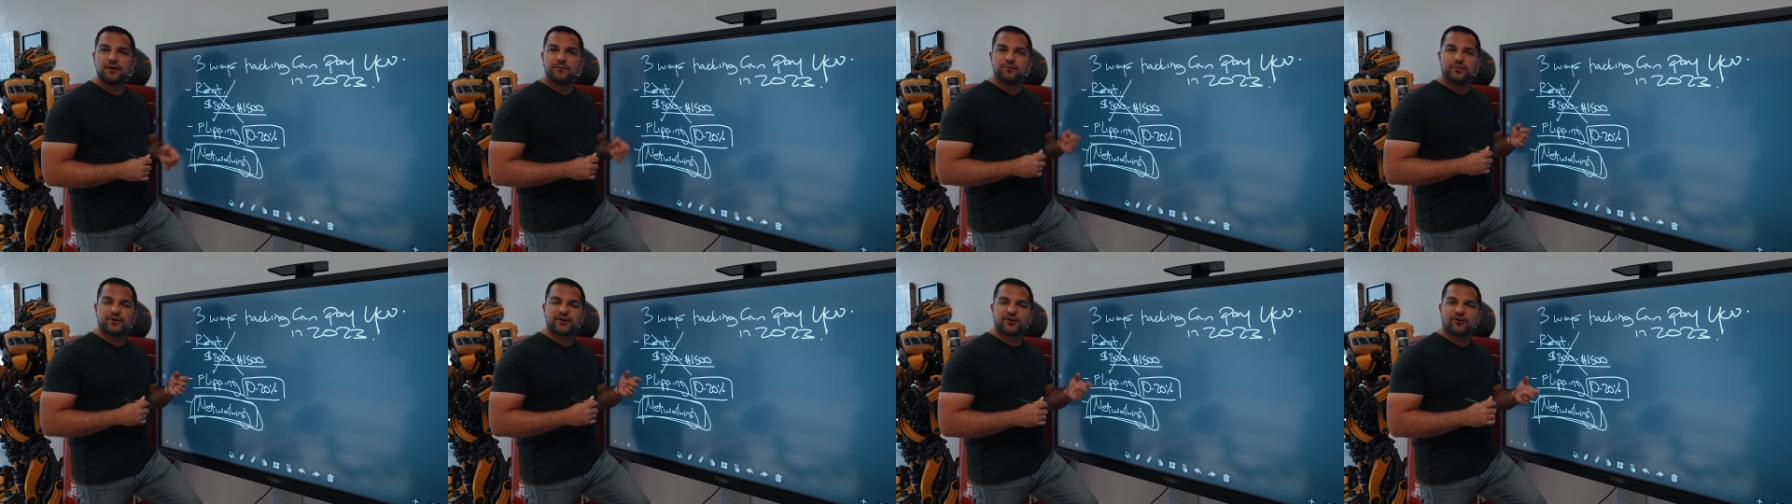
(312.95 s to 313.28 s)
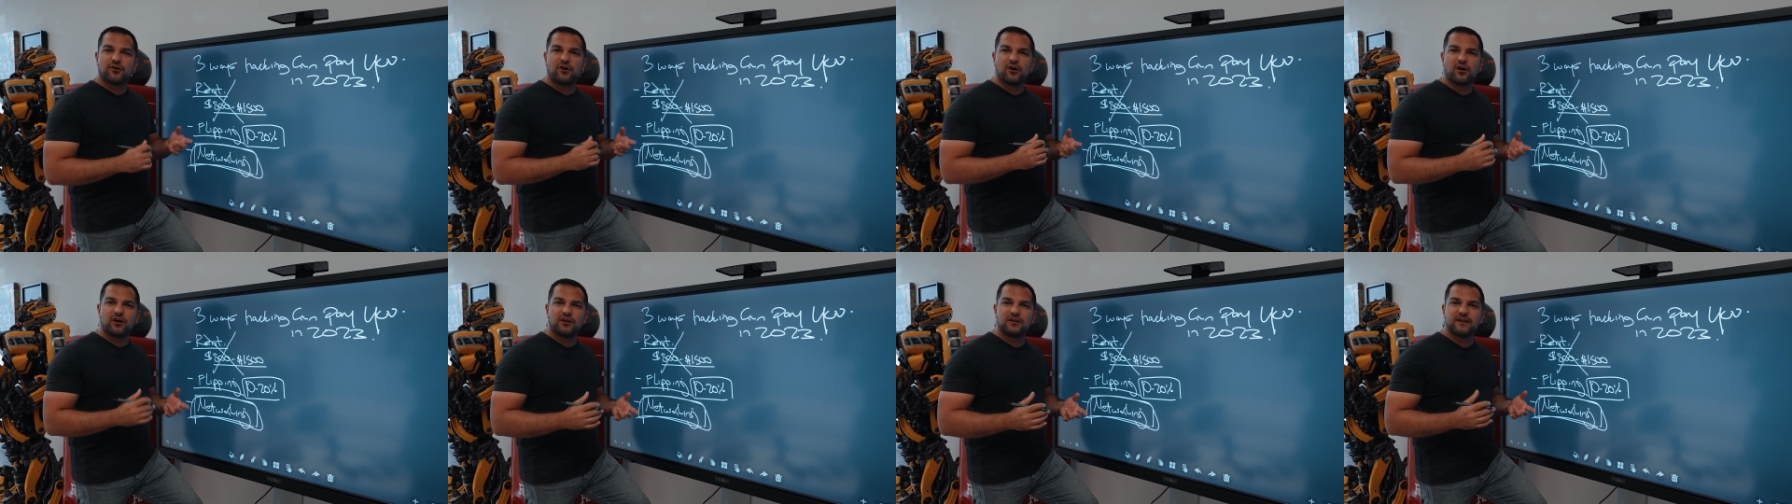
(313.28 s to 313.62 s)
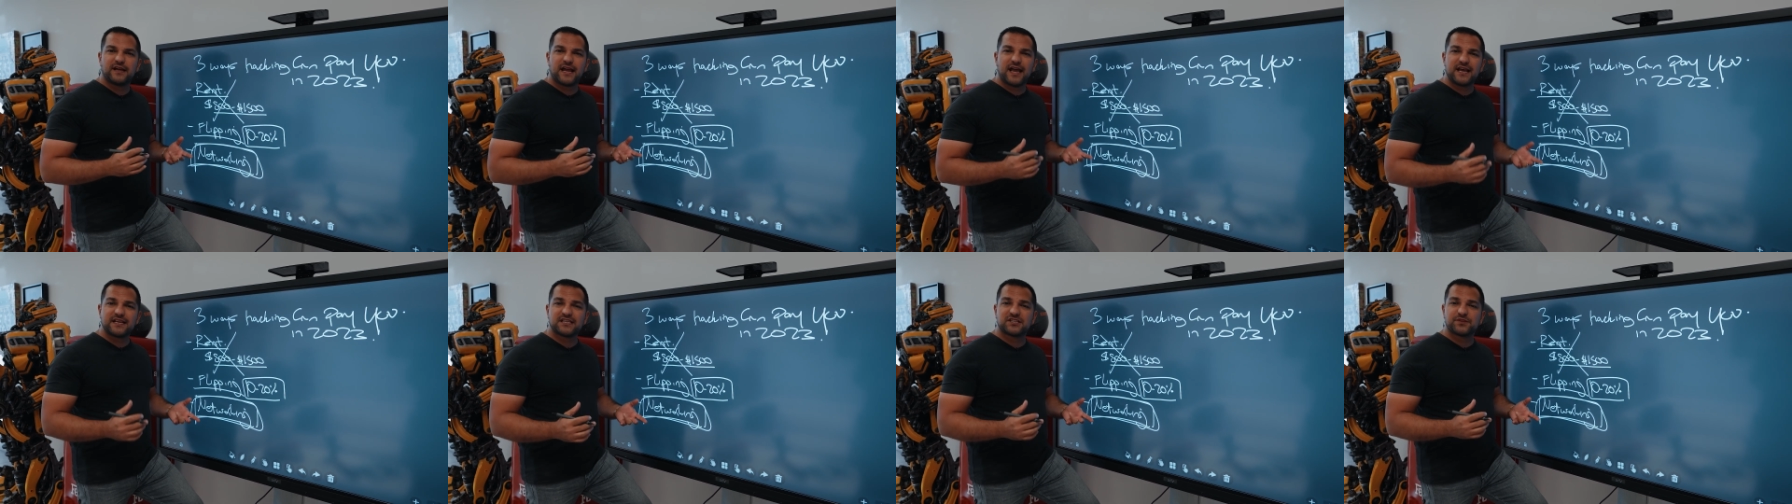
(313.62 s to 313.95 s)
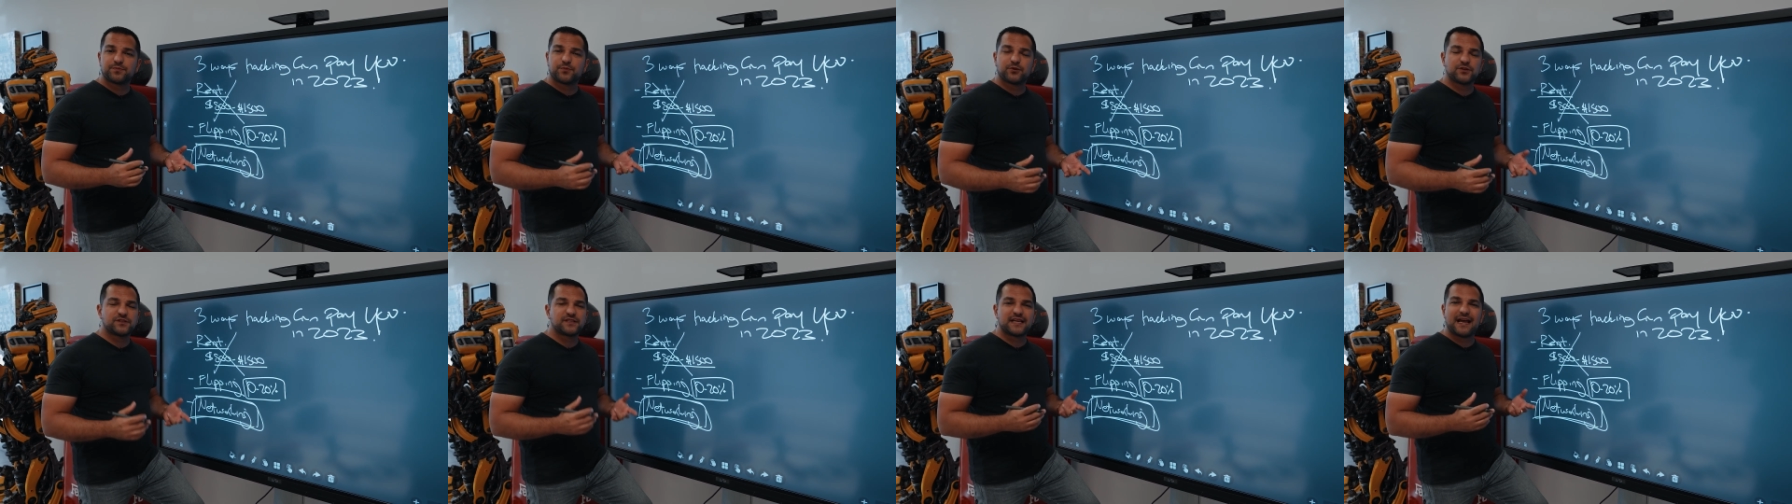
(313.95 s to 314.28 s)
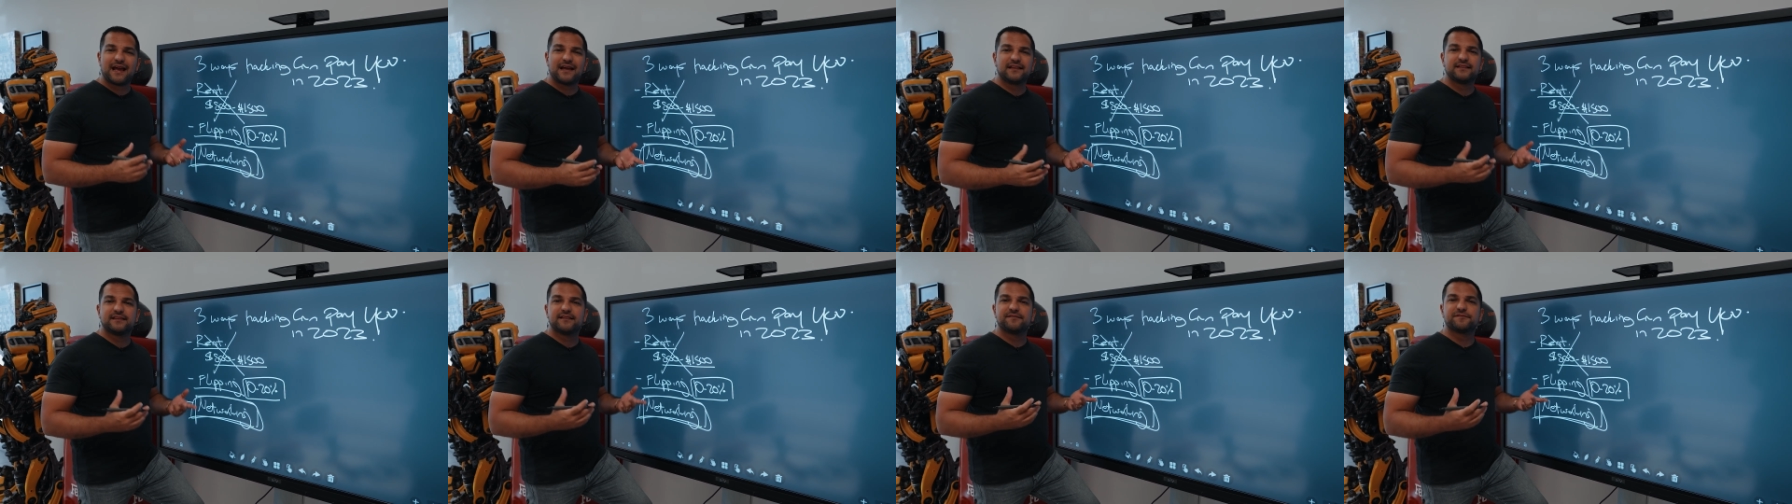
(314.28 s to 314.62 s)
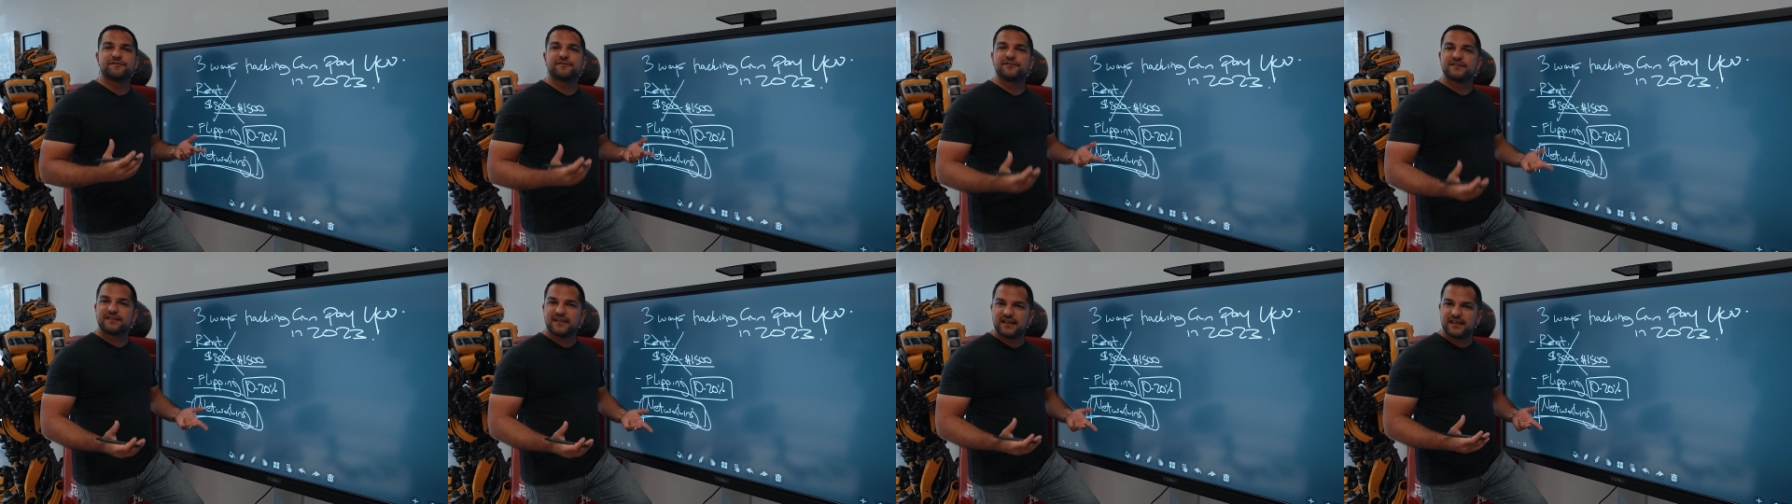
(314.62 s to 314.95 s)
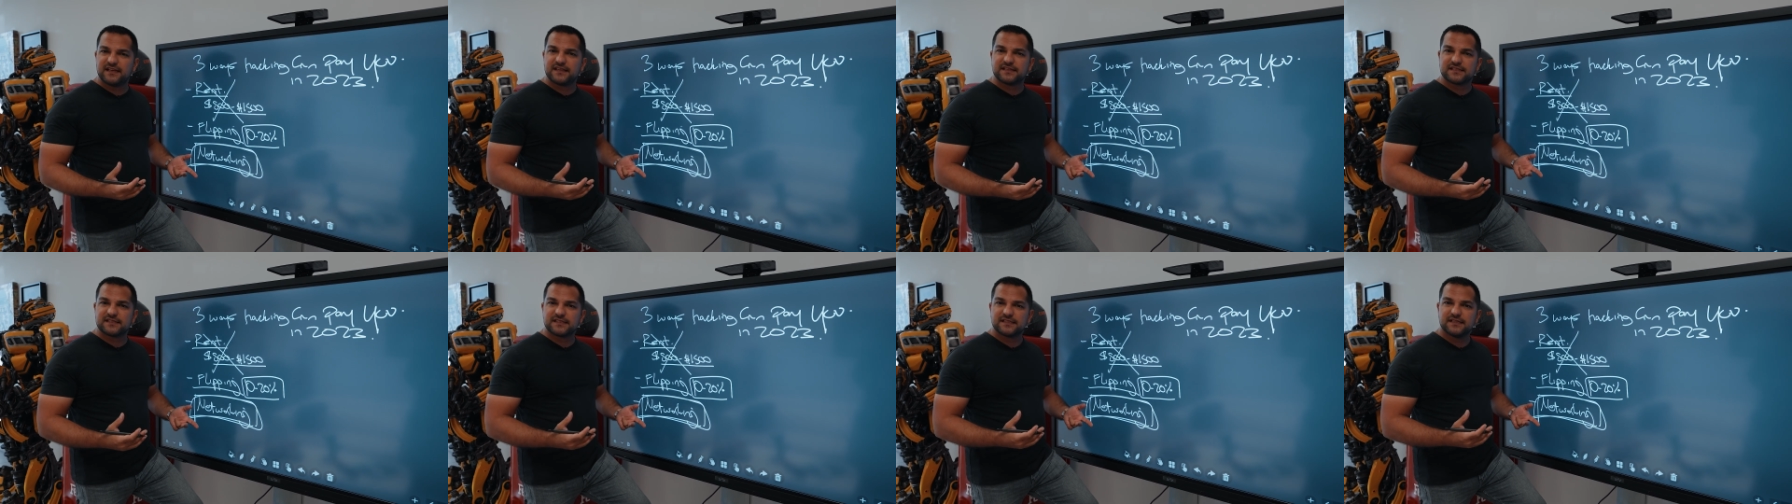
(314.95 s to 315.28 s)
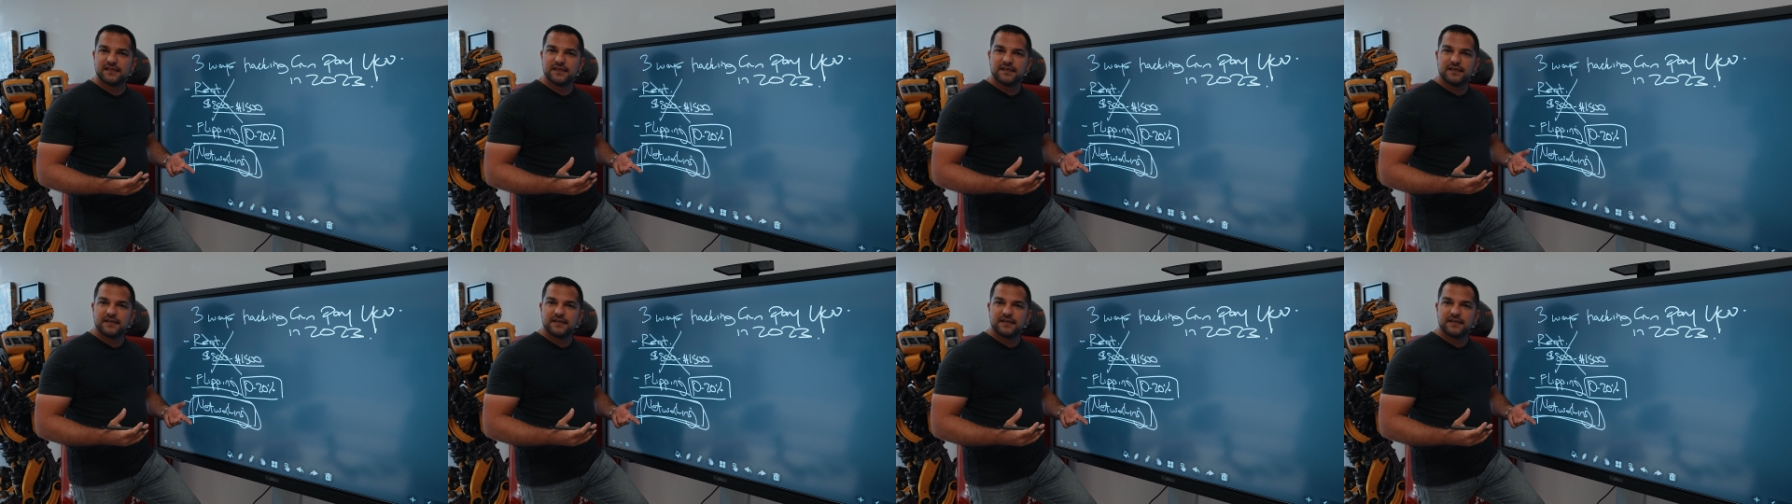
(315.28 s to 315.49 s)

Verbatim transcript: but are all experts at different things.